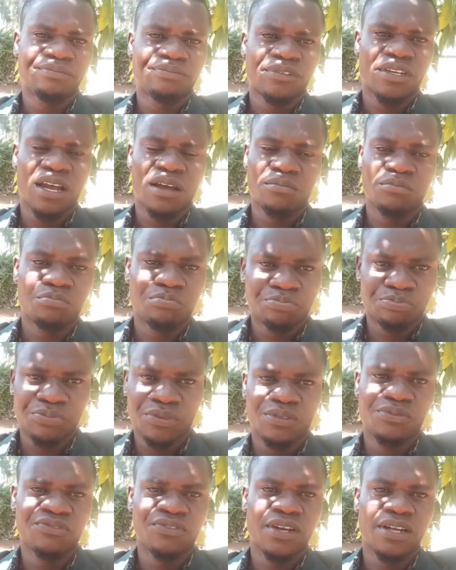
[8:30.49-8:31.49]
I'm
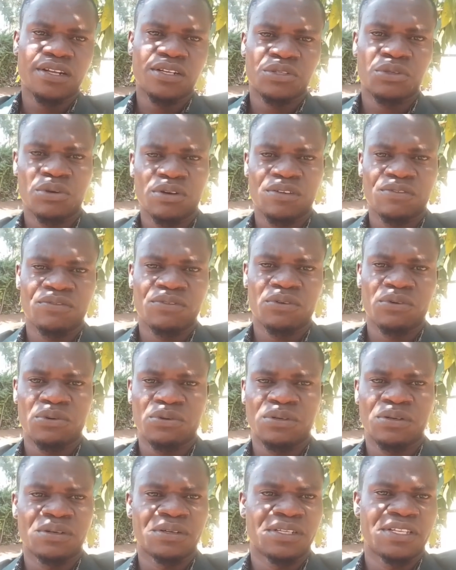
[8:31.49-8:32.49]
very sorry for
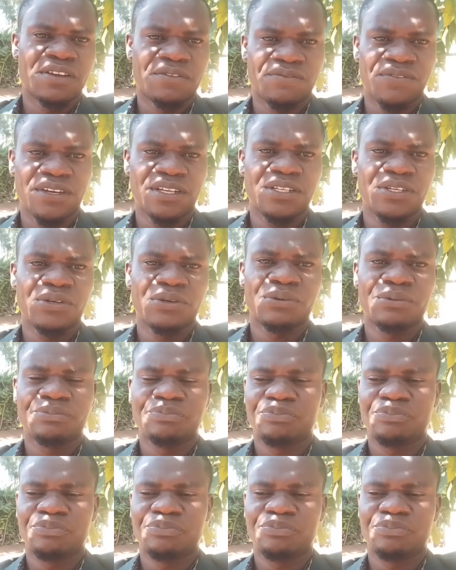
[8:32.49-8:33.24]
the video.